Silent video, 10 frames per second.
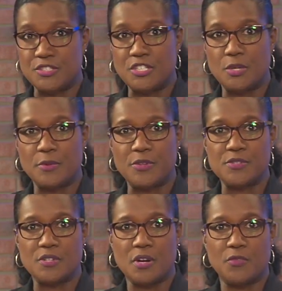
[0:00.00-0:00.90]
share with you,
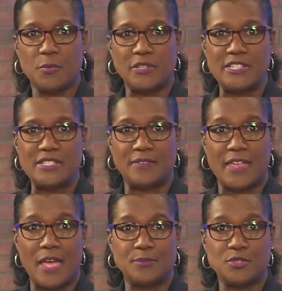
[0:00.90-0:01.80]
Starkville police have
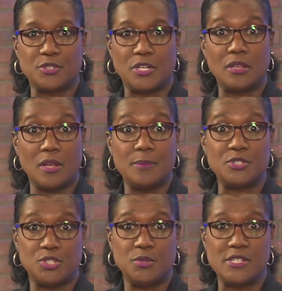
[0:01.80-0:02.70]
captured a
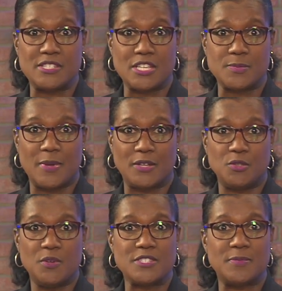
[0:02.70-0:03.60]
Columbus shooting suspect
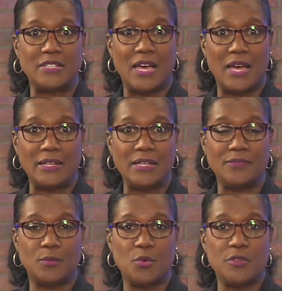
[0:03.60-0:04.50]
who has been hiding
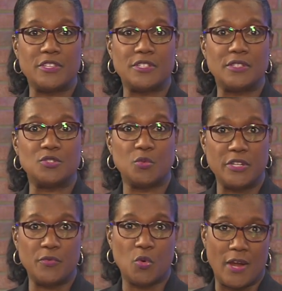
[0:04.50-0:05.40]
for more than
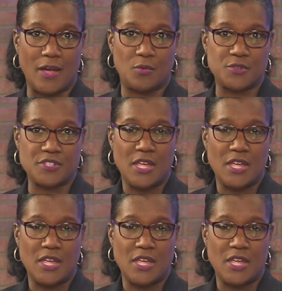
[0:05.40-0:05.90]
24 hours.